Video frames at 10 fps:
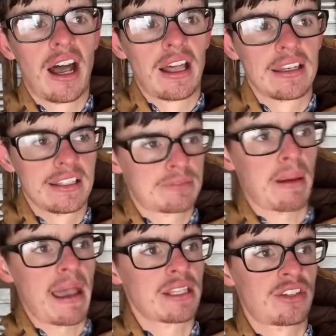This
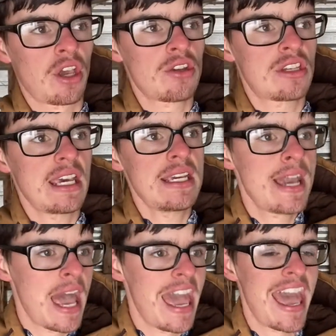past Tuesday,
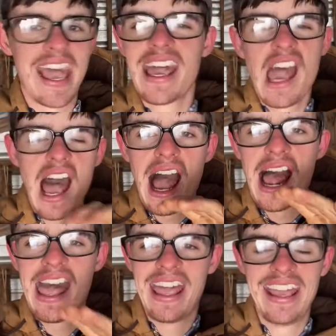
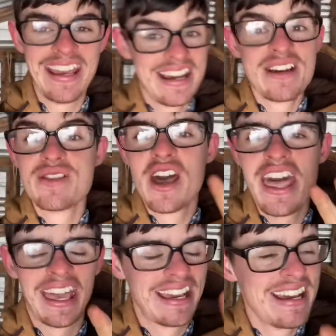I
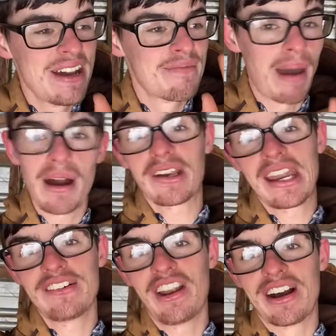about gave
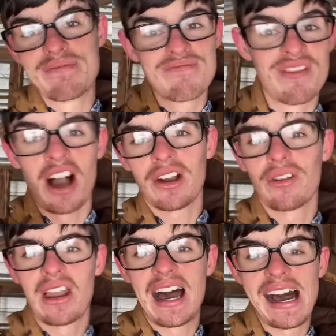it up. Not going to
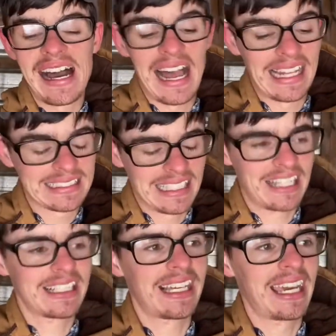lie, I scared to
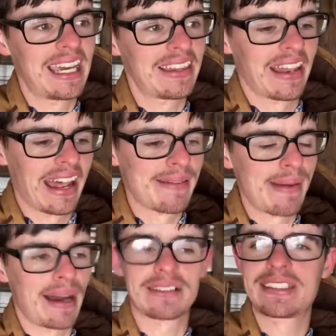death, and I
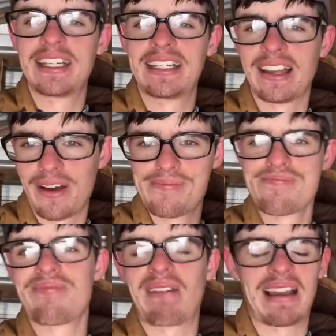about said, no,
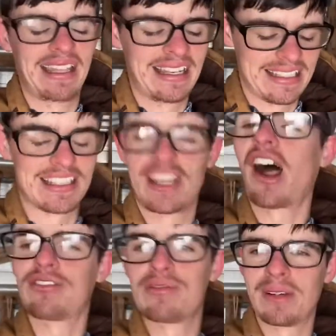this is not
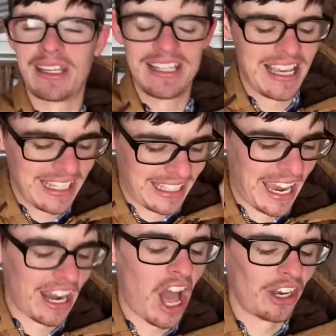for me.
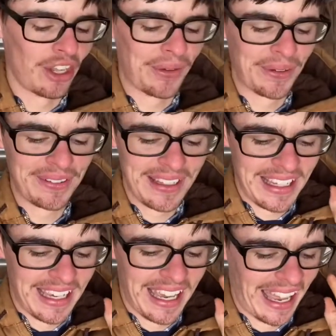Cannot do it.
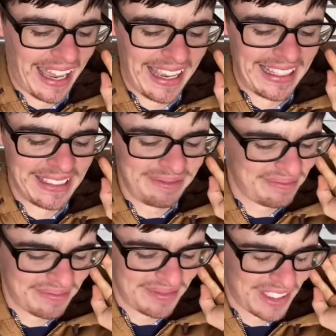And
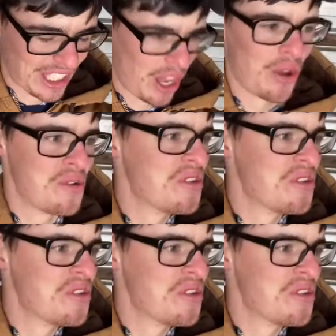so,